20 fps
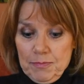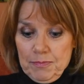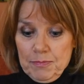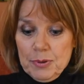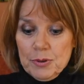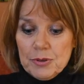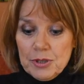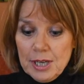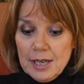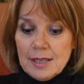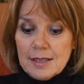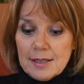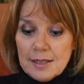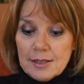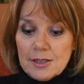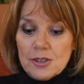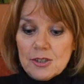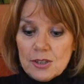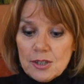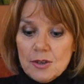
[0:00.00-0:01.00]
projects
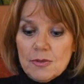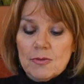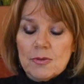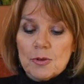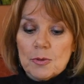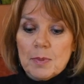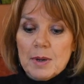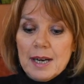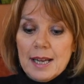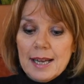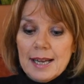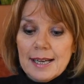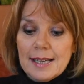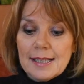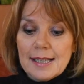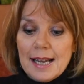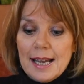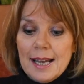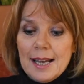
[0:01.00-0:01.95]
that she's done, four plays.